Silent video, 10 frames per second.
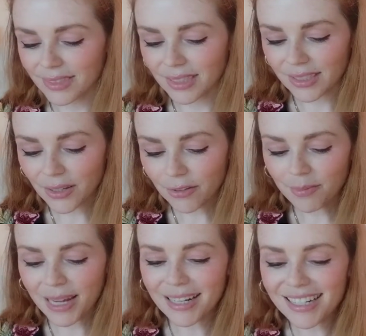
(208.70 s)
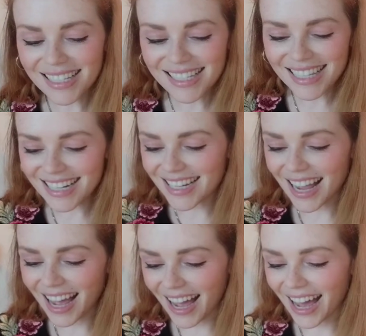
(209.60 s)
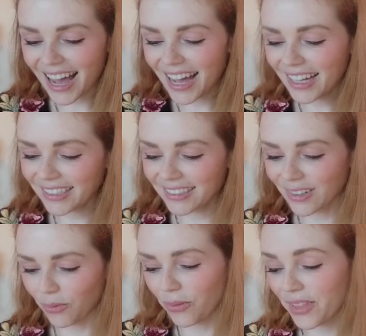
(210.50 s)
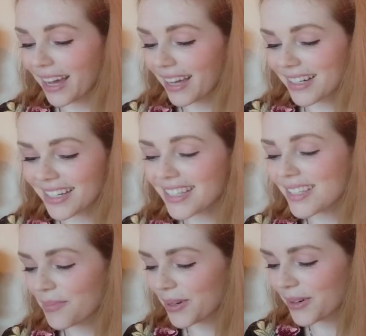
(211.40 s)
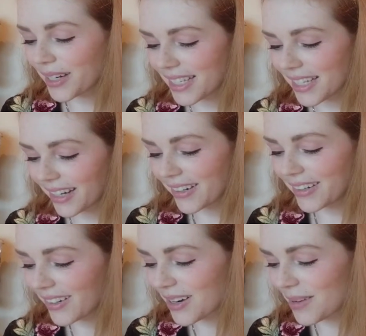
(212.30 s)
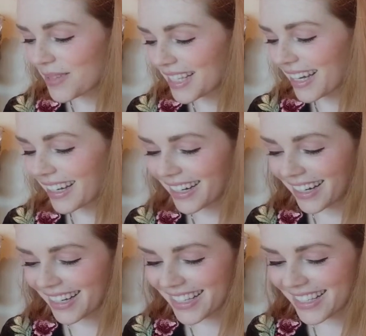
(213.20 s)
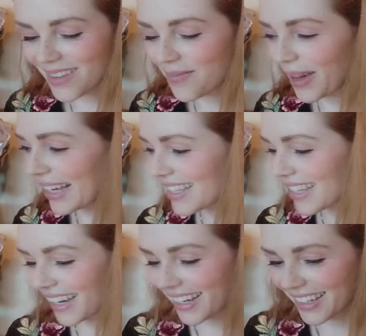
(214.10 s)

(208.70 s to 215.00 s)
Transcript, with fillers: You've made a decision! The energy is super quick too. Hold up a sec, guys. Amazing.